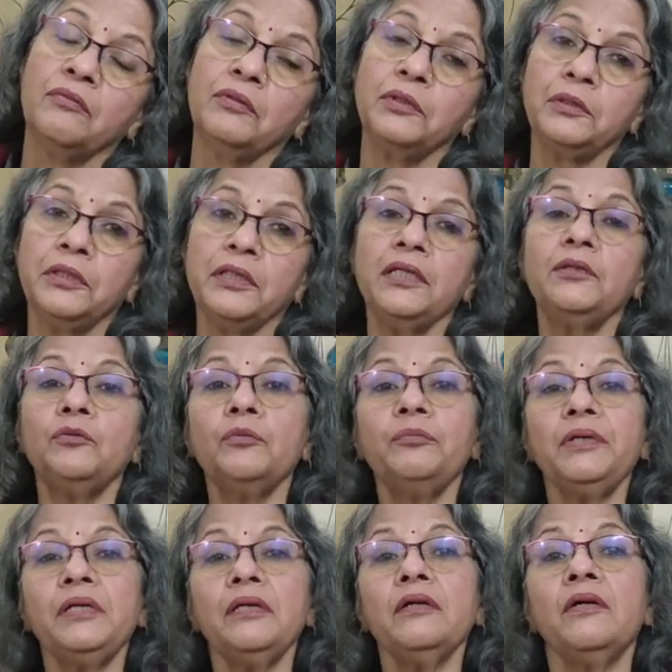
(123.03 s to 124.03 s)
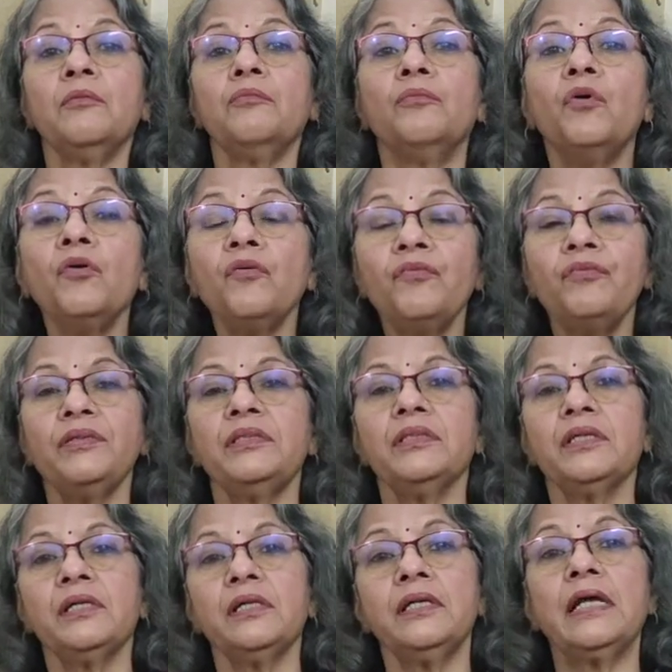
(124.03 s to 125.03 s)
We need to be more
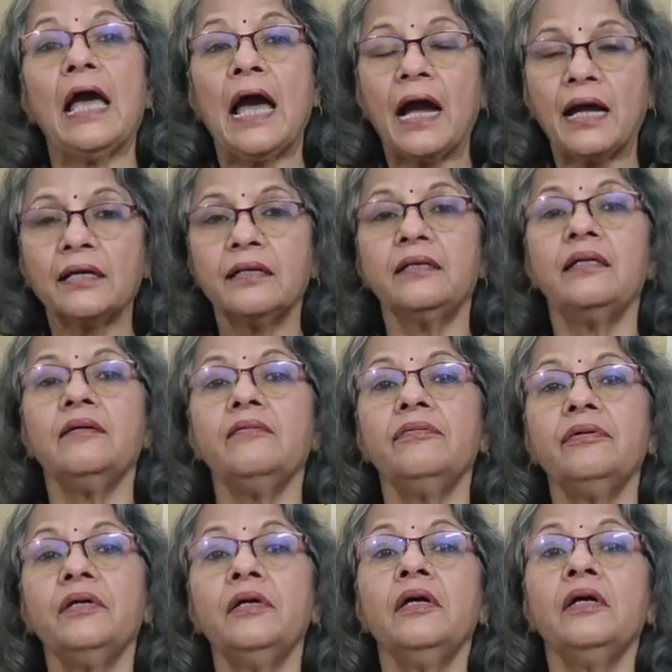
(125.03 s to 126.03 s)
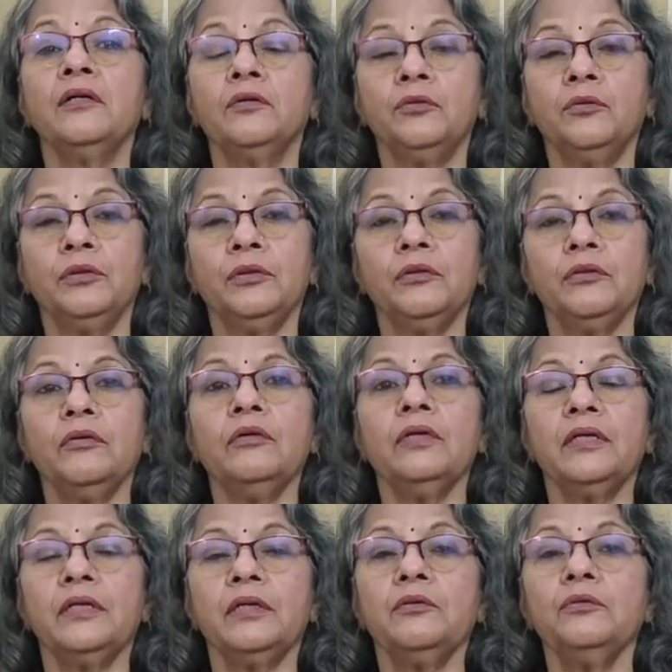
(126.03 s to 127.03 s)
physical, active to,
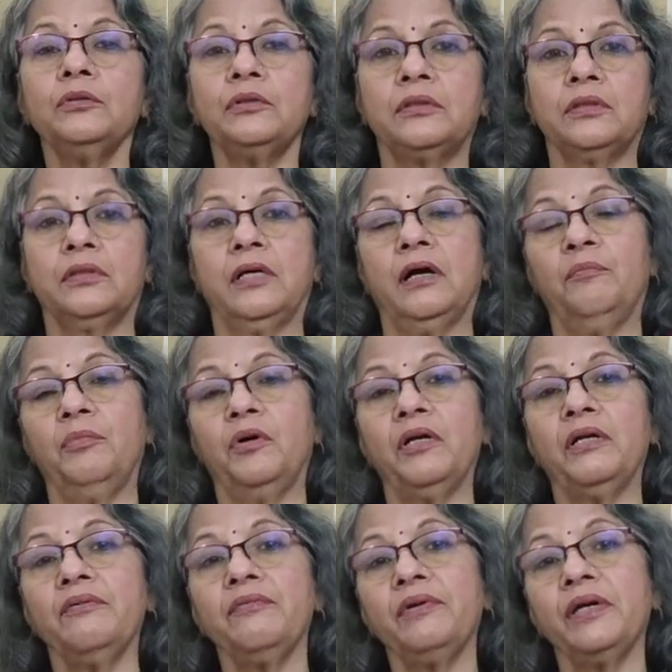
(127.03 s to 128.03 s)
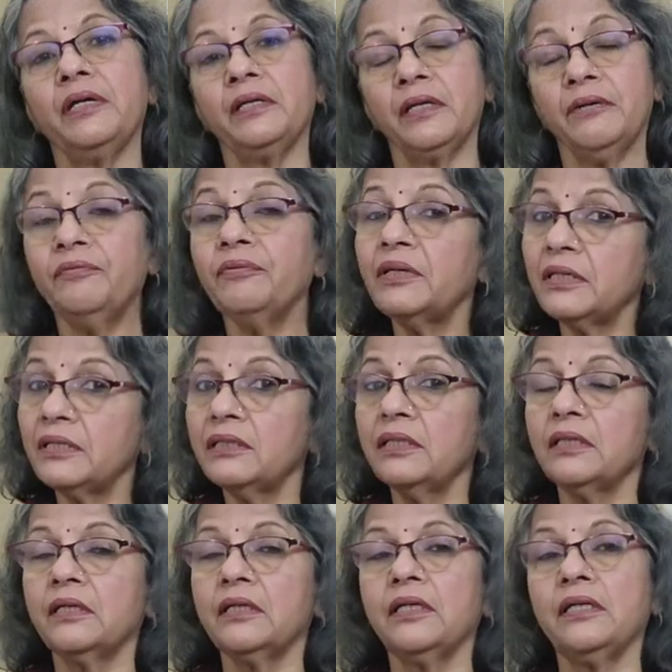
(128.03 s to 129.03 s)
reduce our body weight if it is
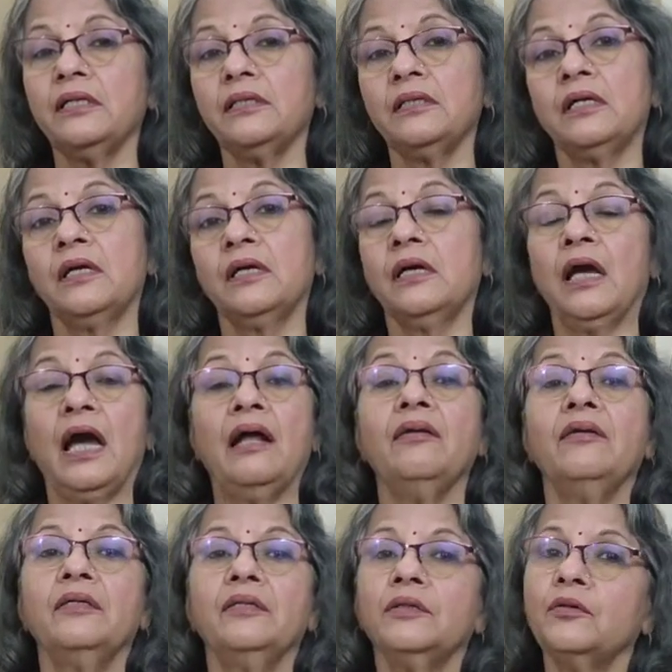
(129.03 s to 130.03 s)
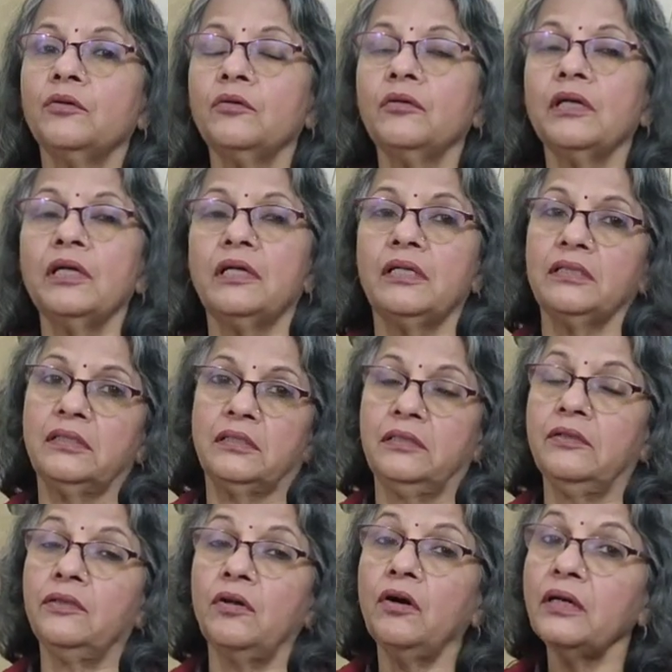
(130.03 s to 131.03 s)
increased and, it
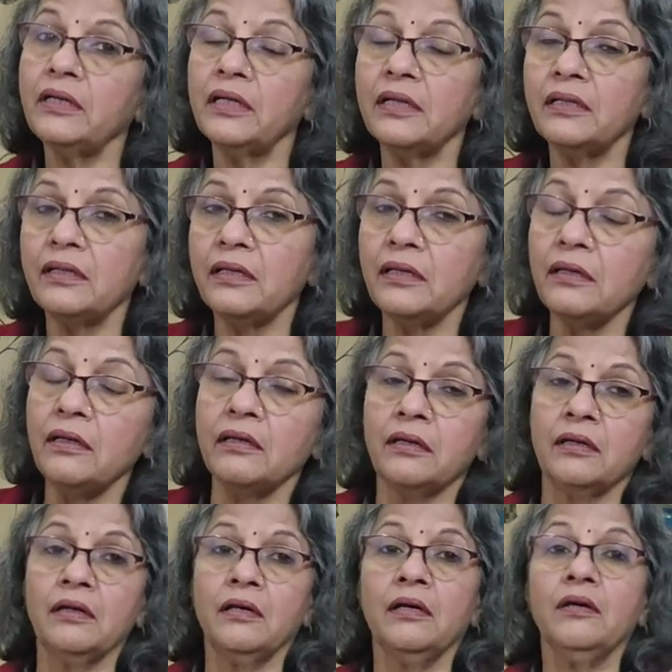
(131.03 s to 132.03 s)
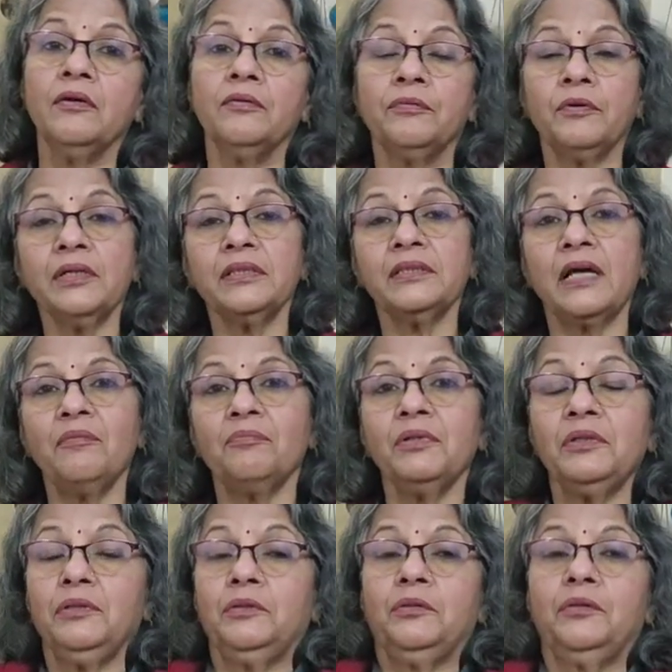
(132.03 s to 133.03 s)
is not healthy. For
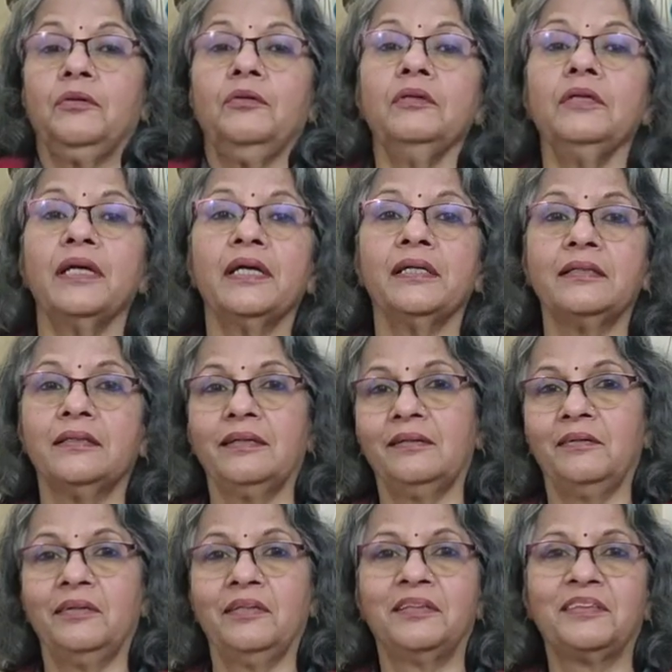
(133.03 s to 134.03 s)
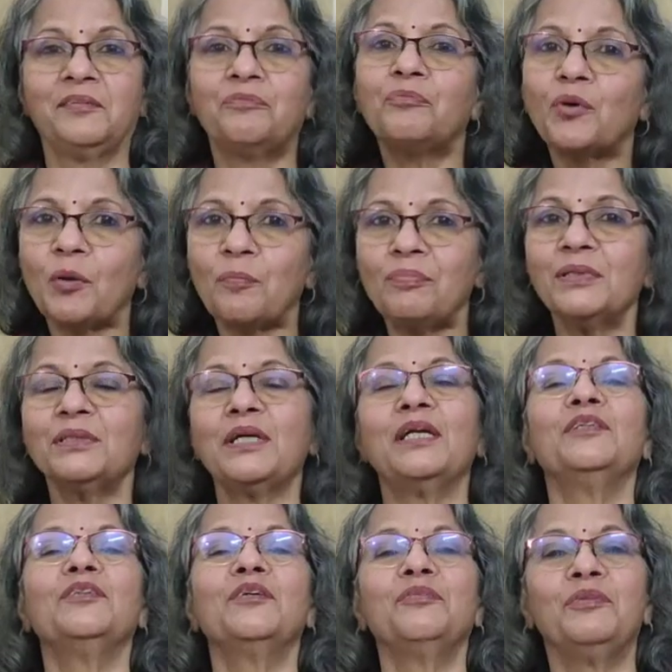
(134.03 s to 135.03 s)
example, you don't get the proper
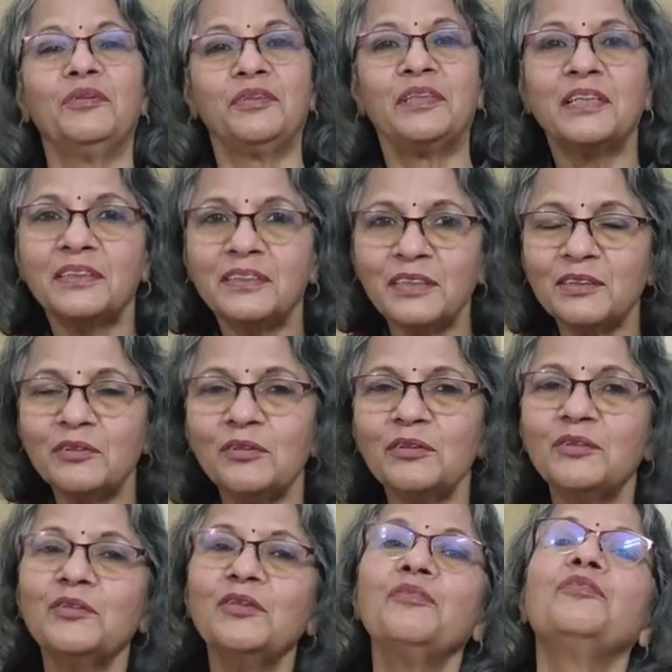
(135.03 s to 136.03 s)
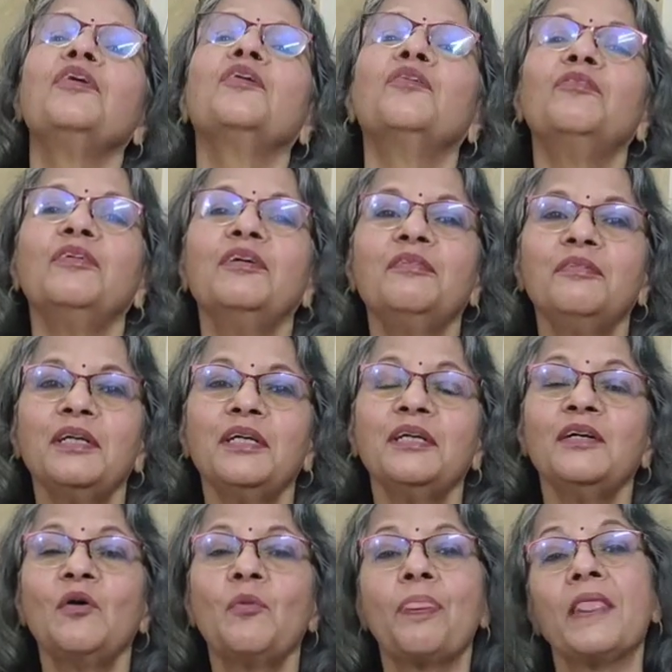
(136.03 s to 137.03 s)
size of your dresses also if you're overweight.